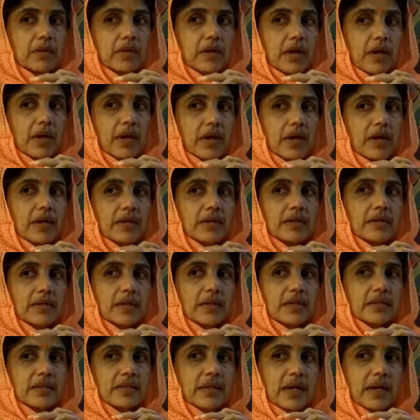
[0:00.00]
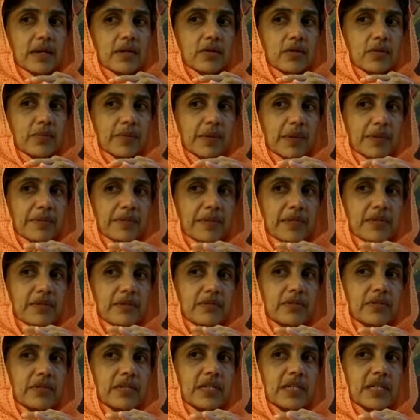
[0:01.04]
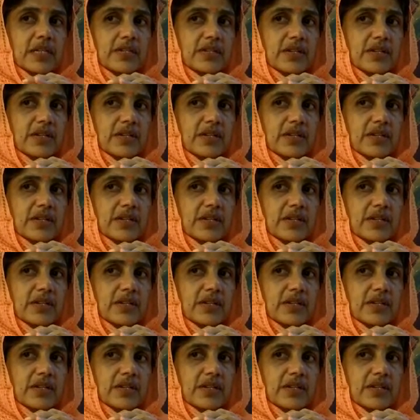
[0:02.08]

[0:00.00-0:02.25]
And Adhyaropa means you see the